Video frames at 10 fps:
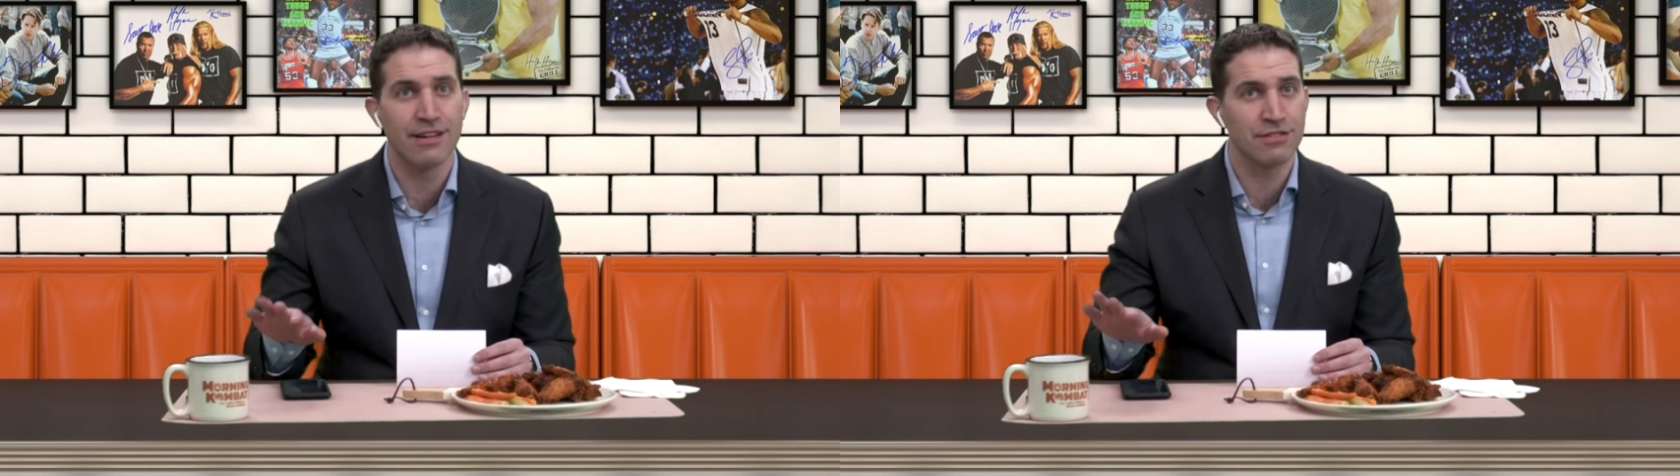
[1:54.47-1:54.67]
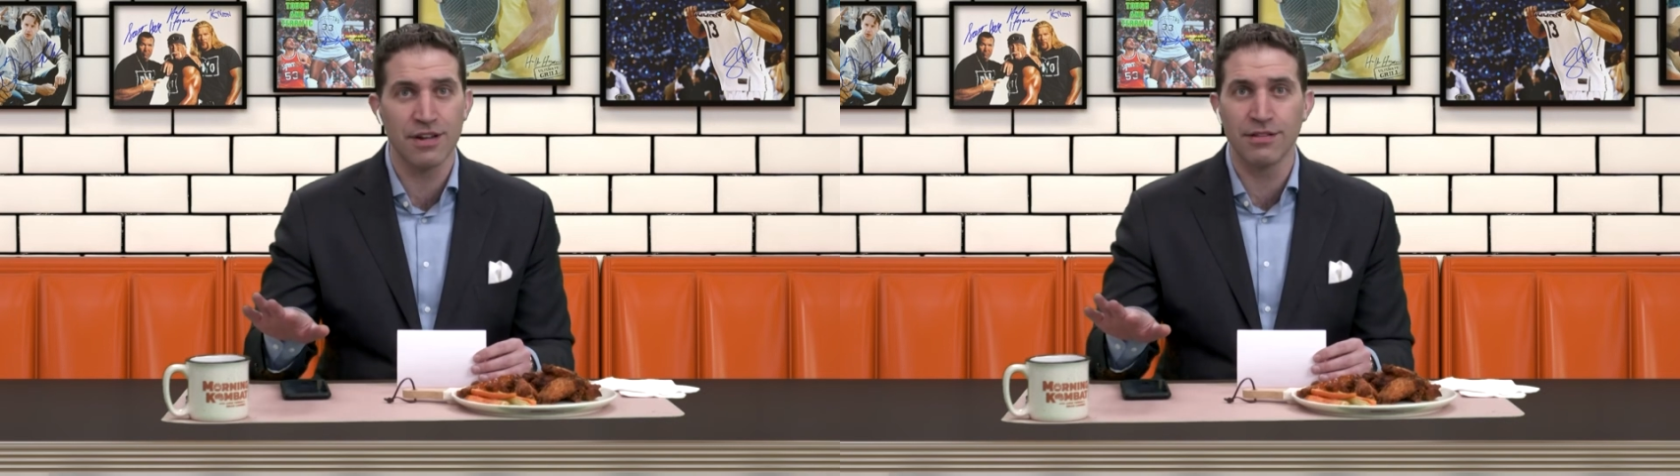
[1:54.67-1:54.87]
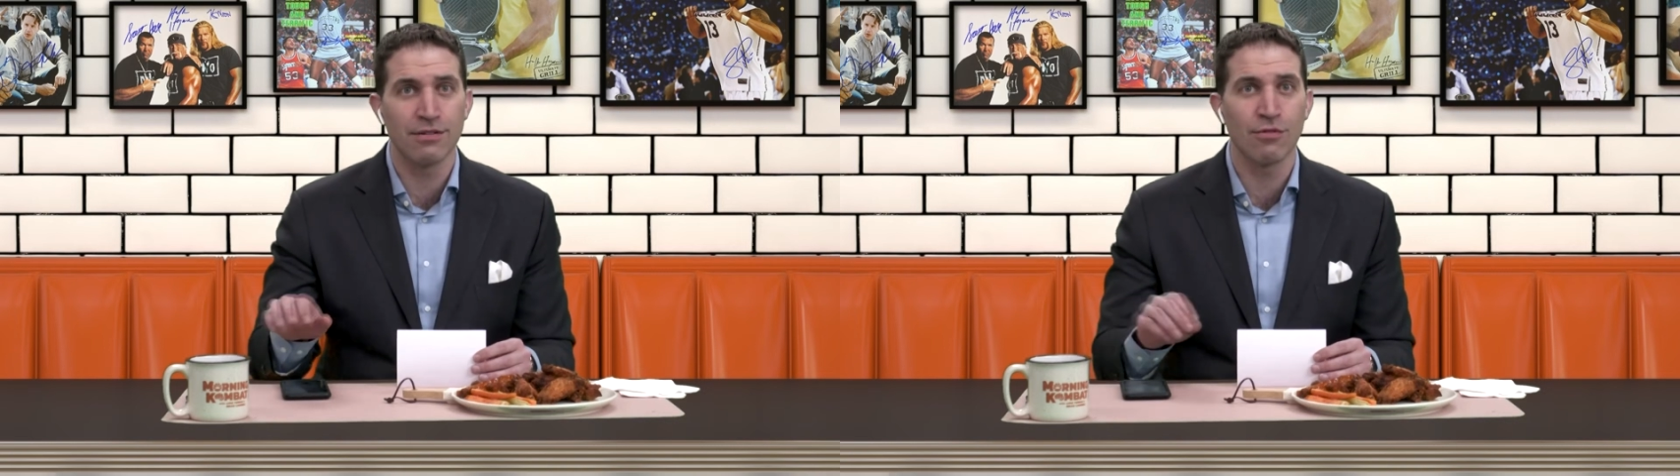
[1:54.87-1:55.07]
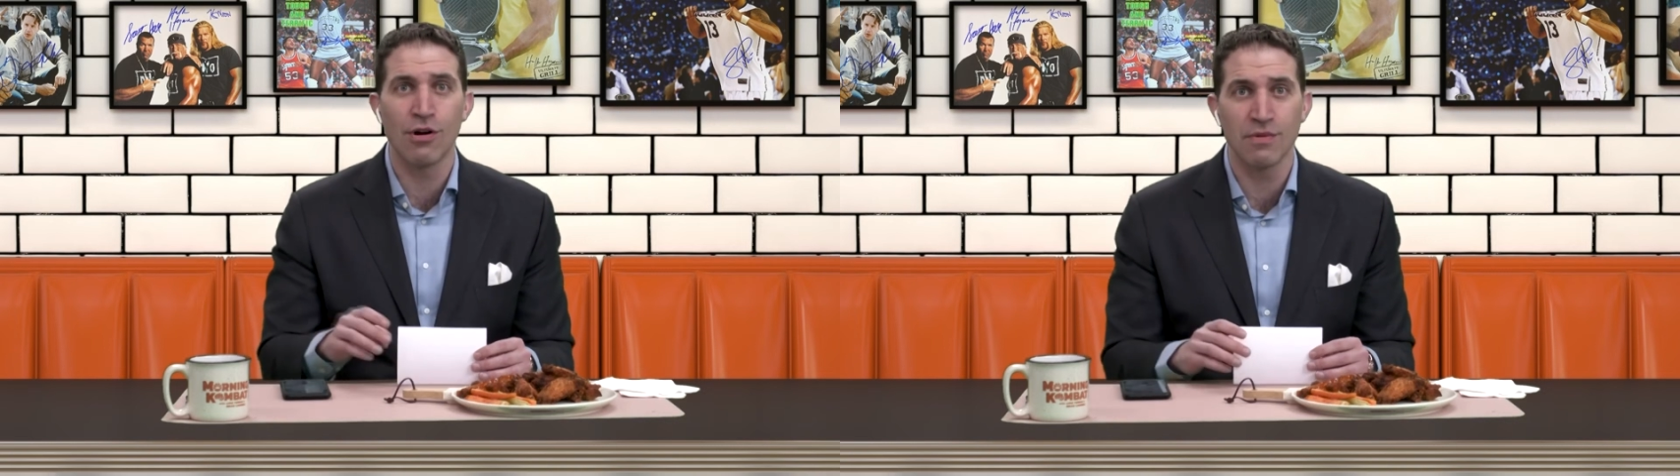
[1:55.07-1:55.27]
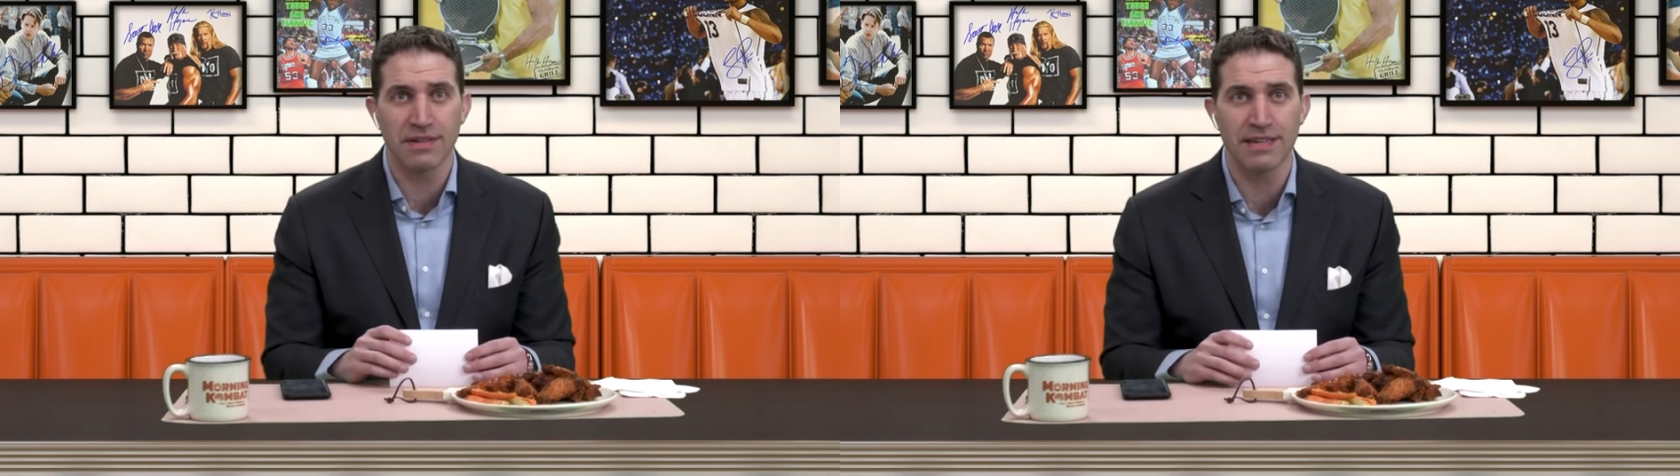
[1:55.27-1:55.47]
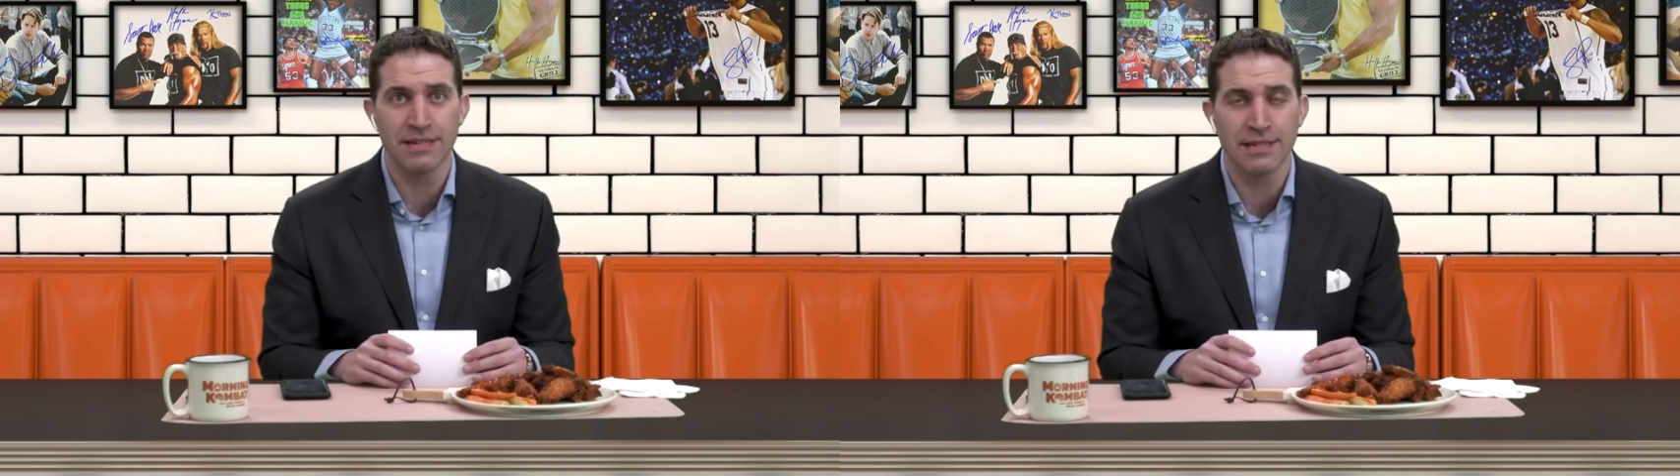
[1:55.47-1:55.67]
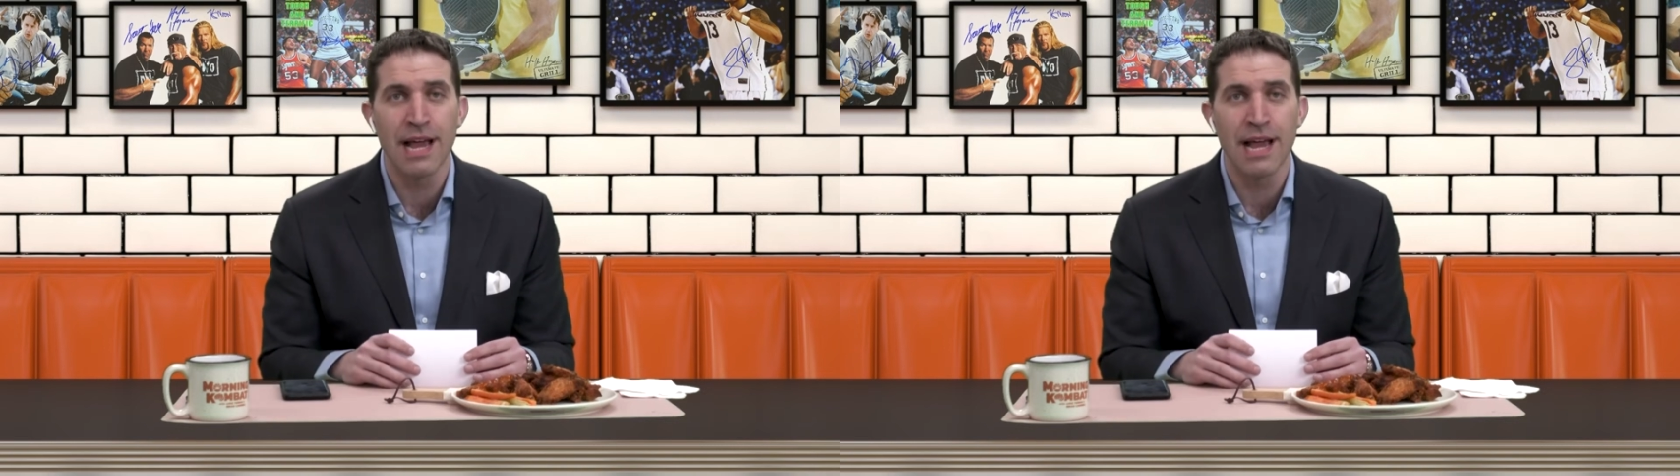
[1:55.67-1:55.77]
there's nothing wrong with this,